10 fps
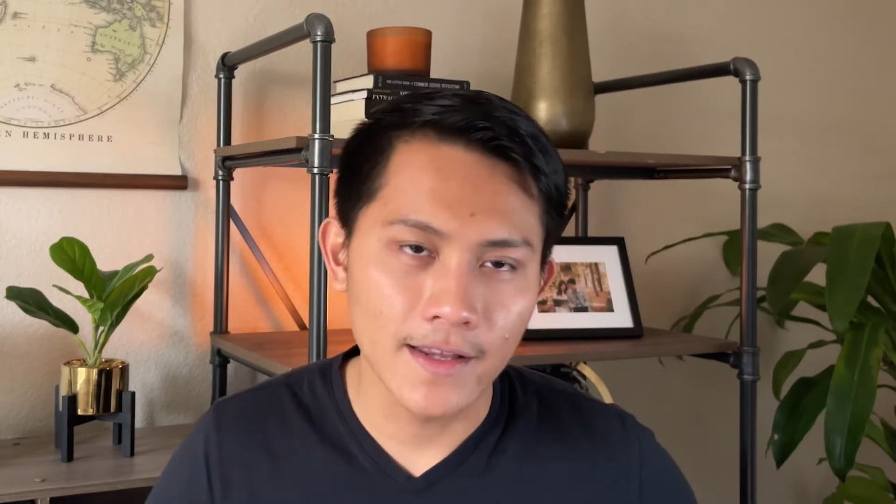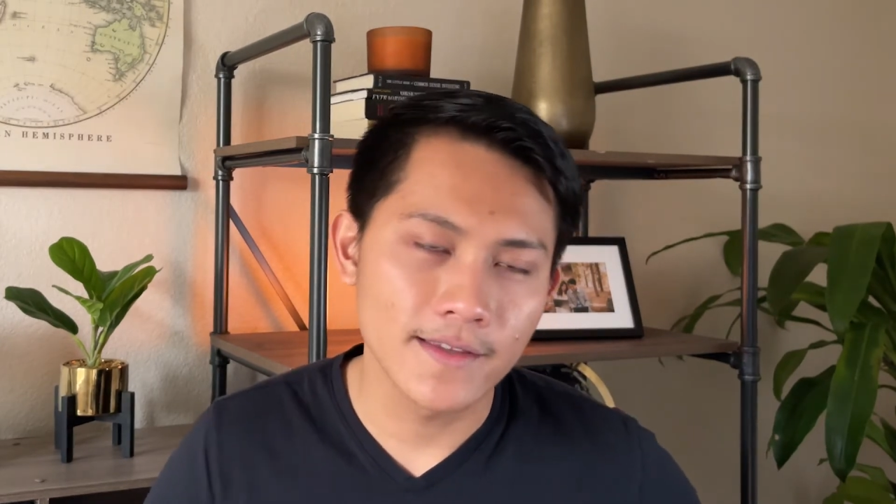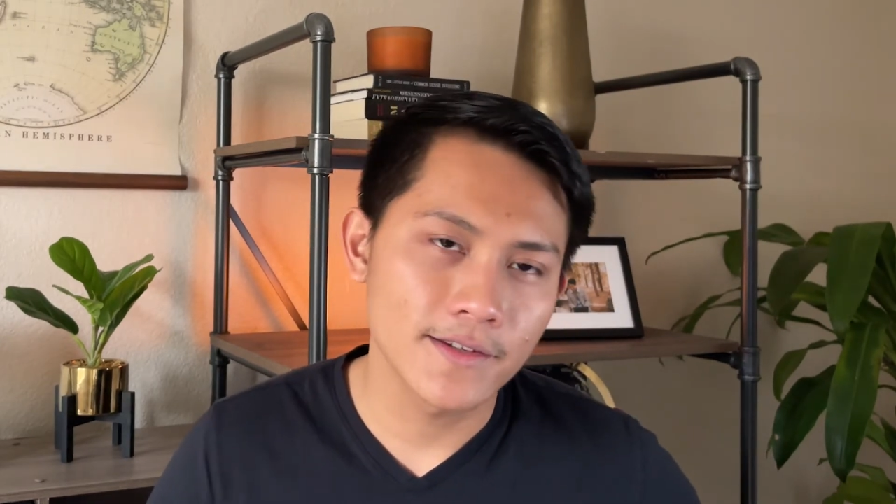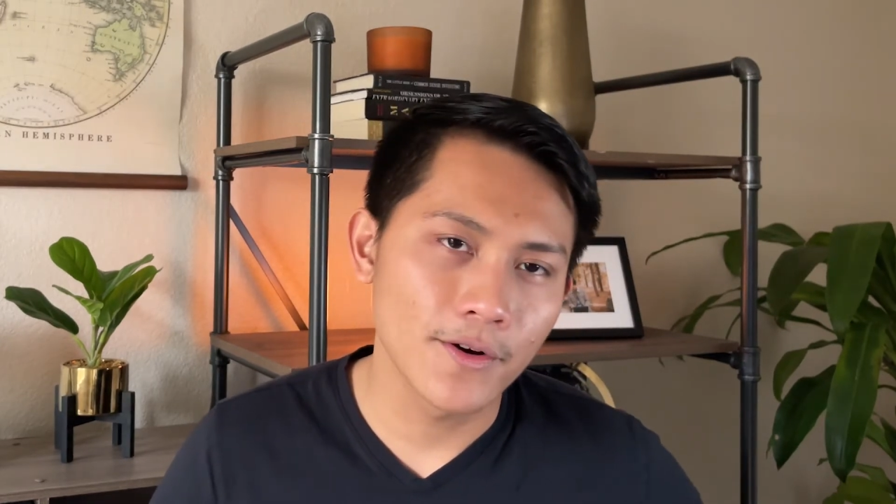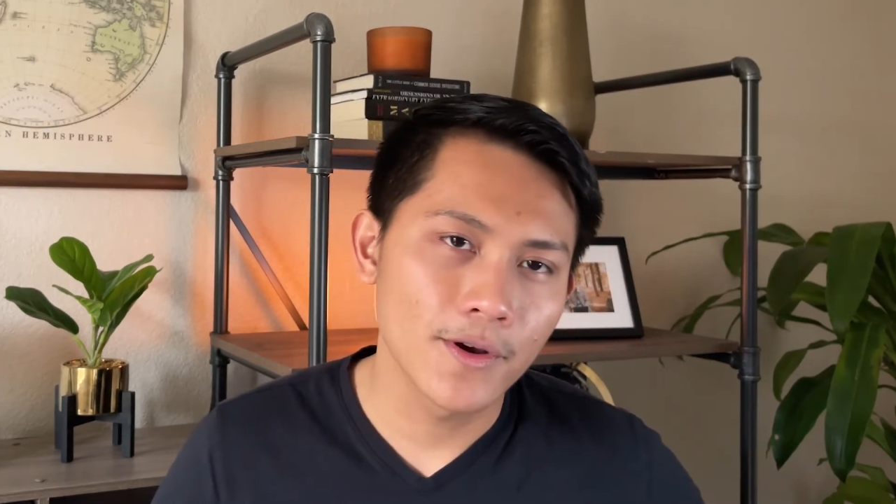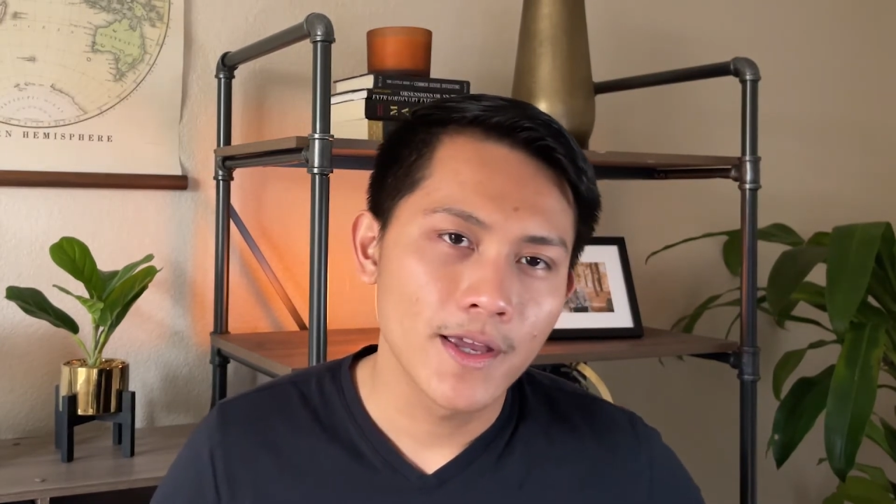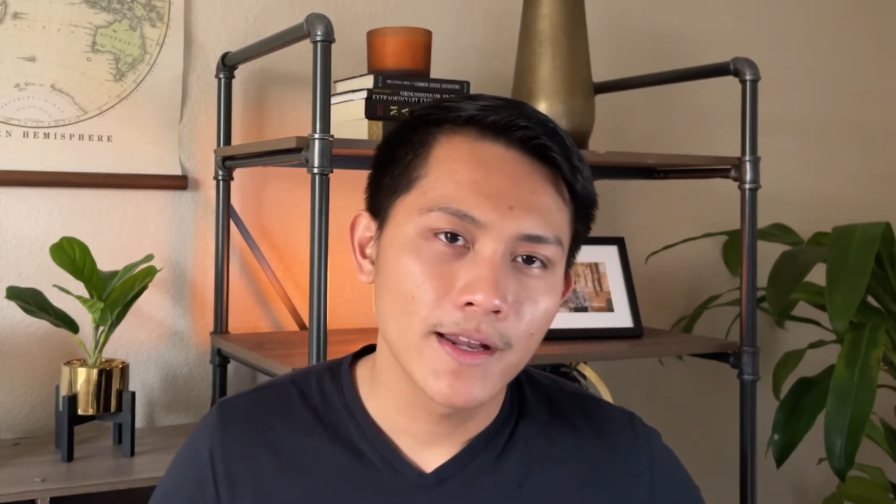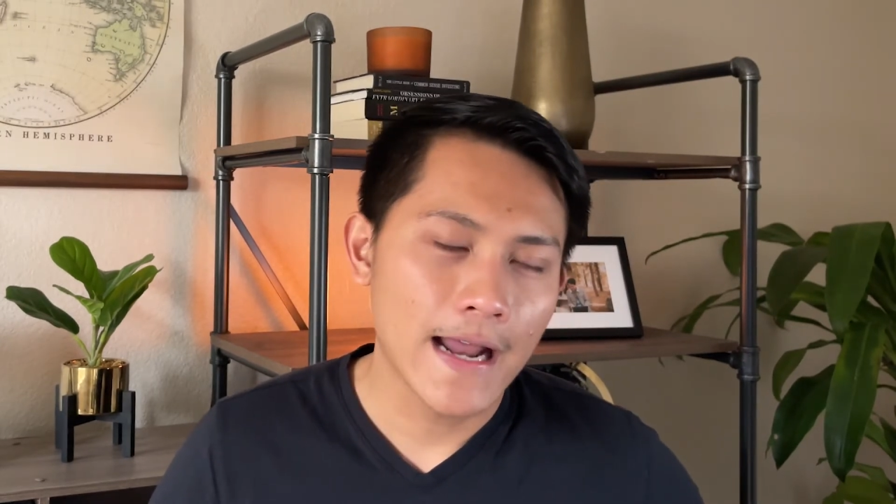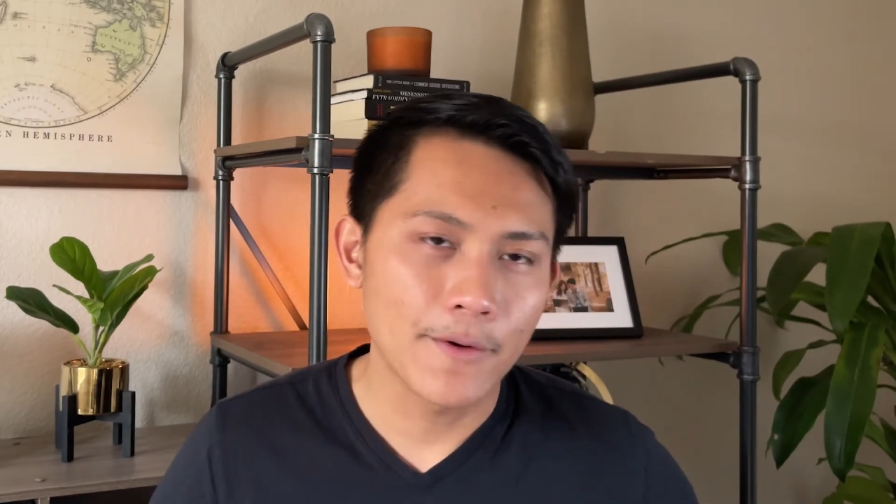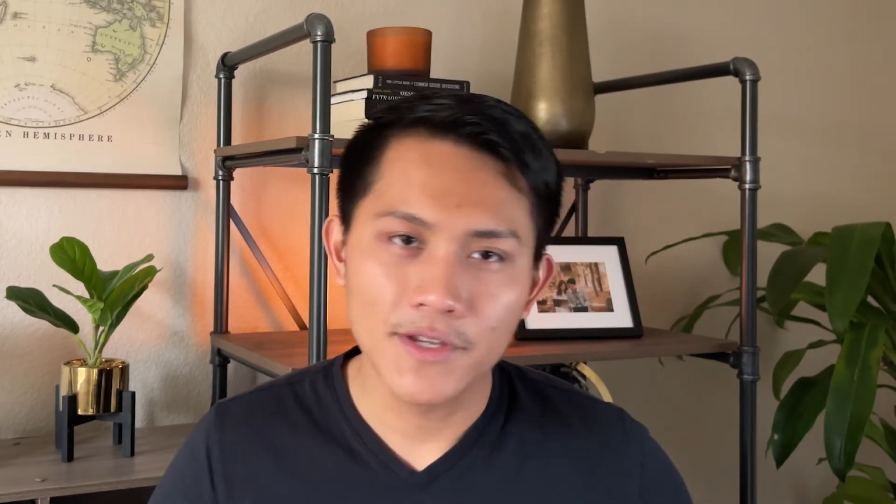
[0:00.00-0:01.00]
And so
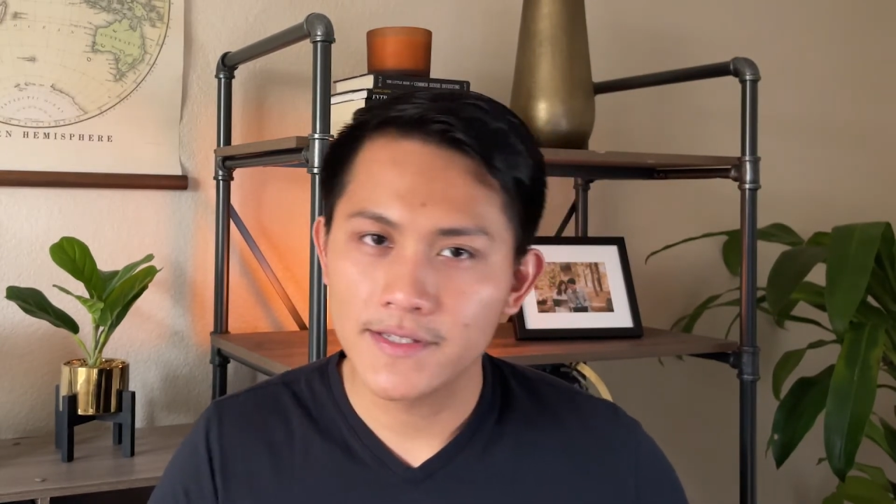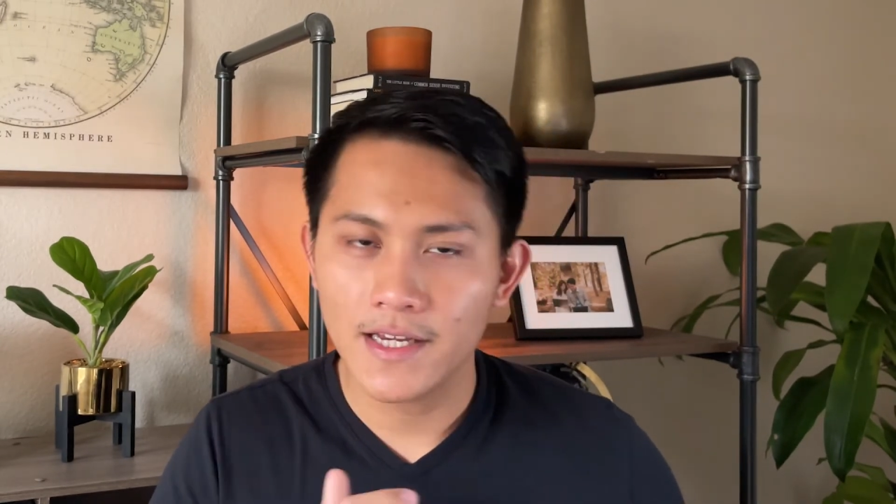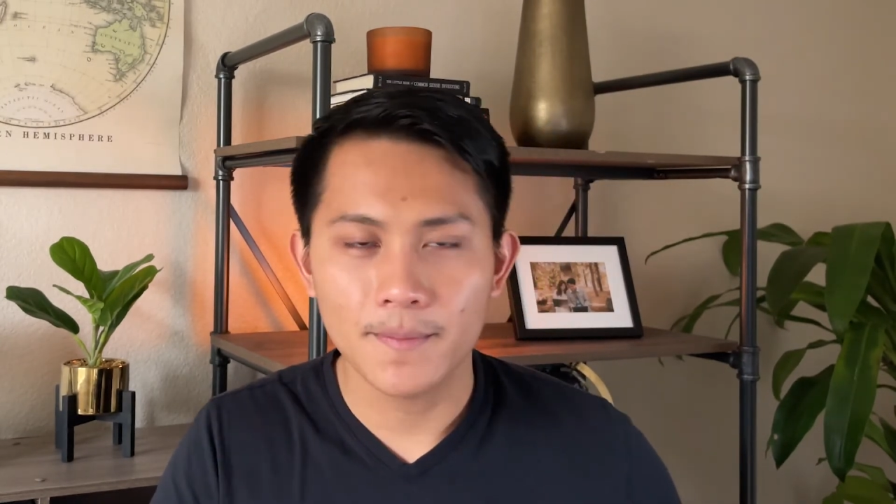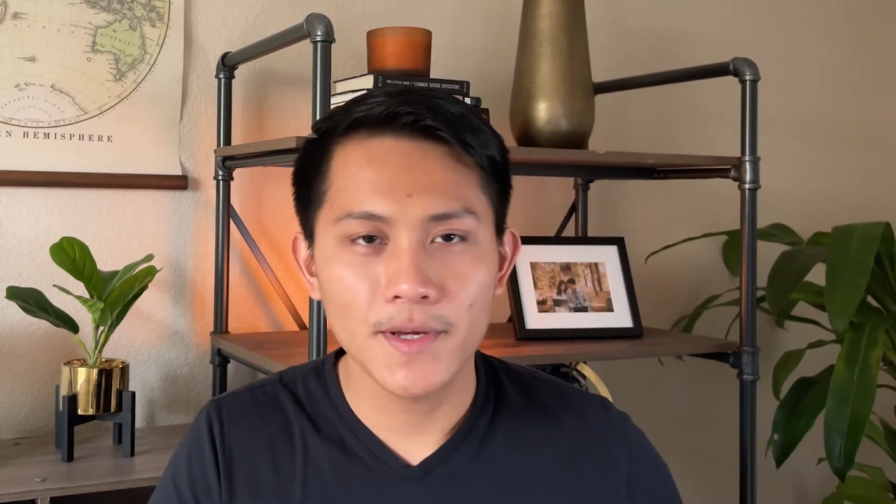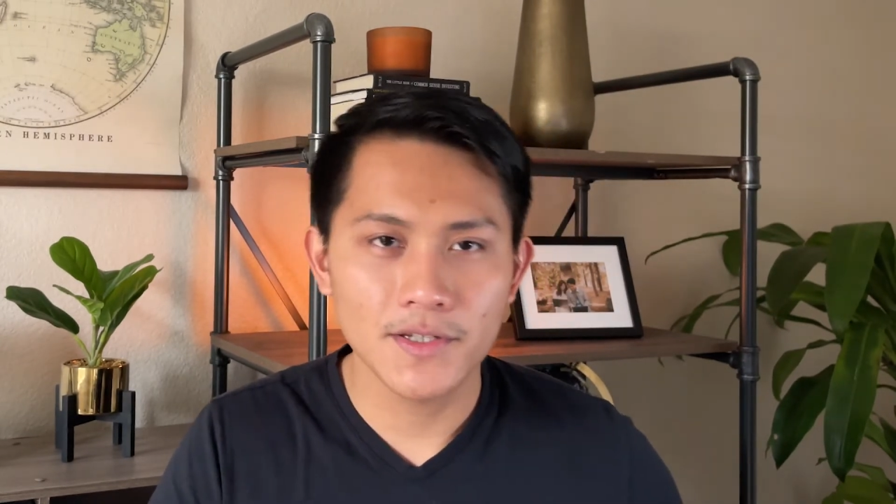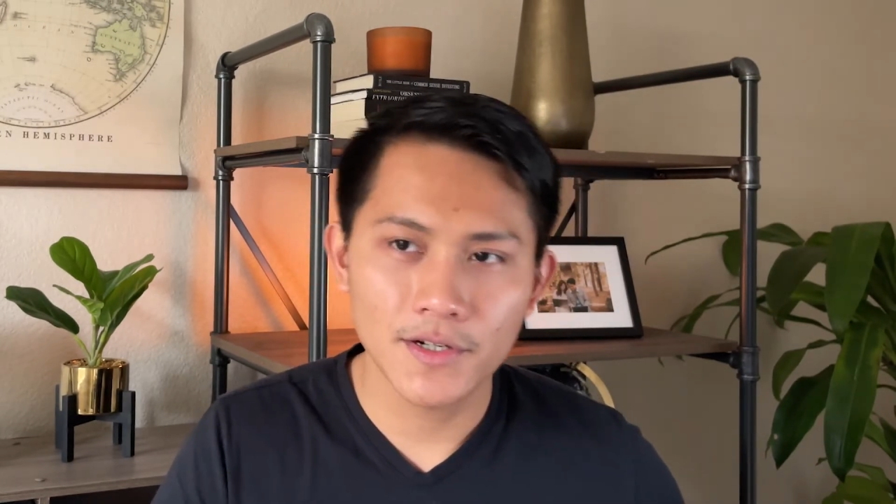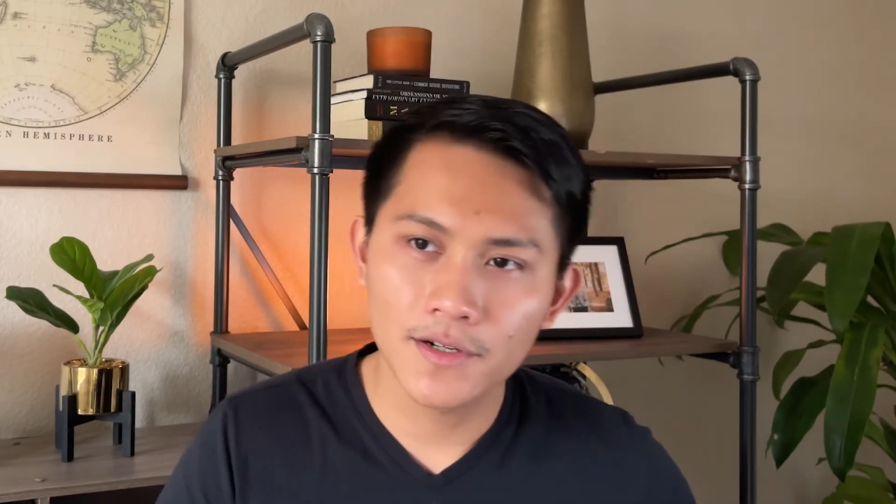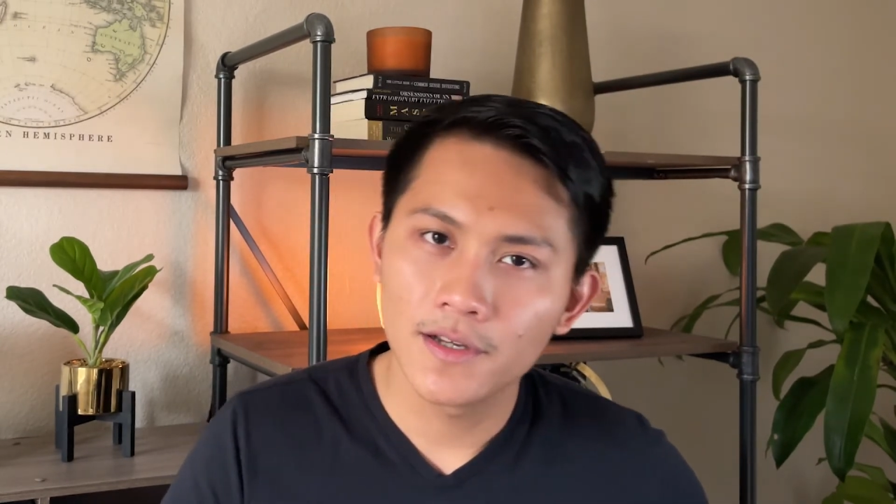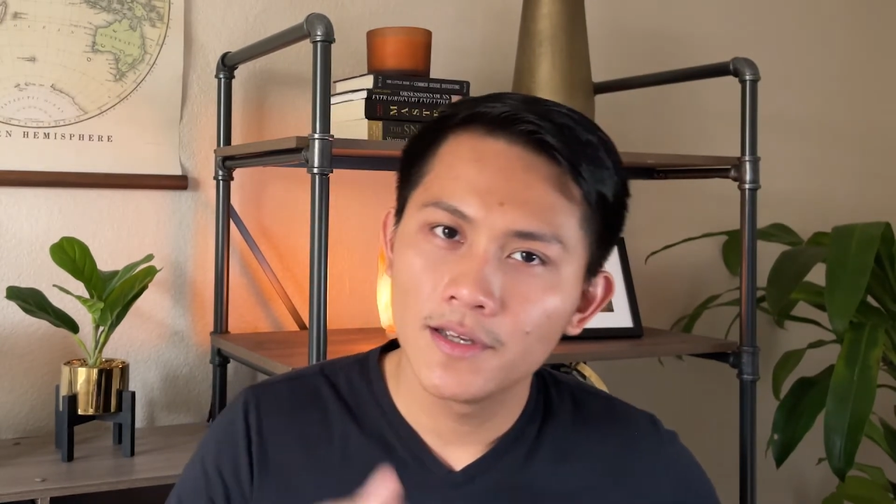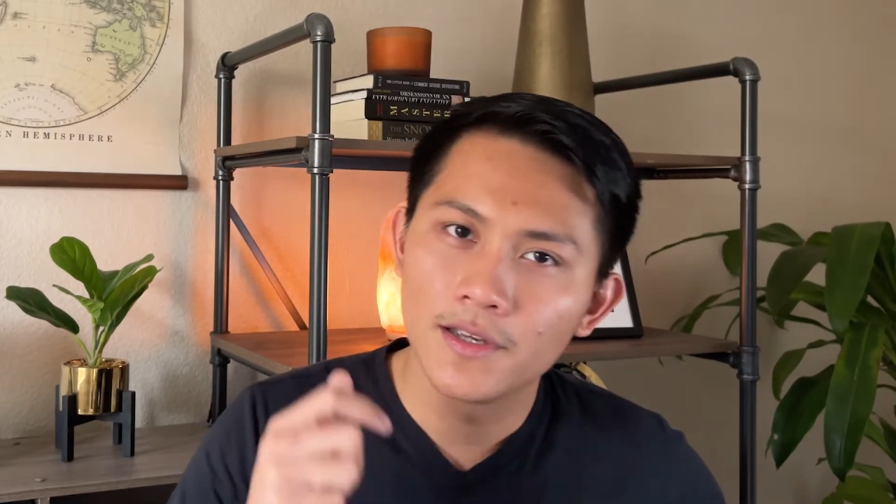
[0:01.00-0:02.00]
now I just take a
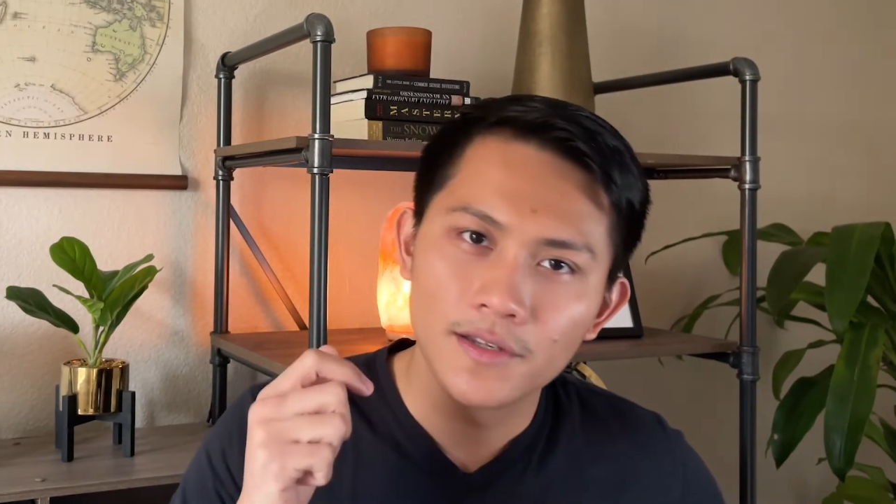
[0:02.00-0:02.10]
picture,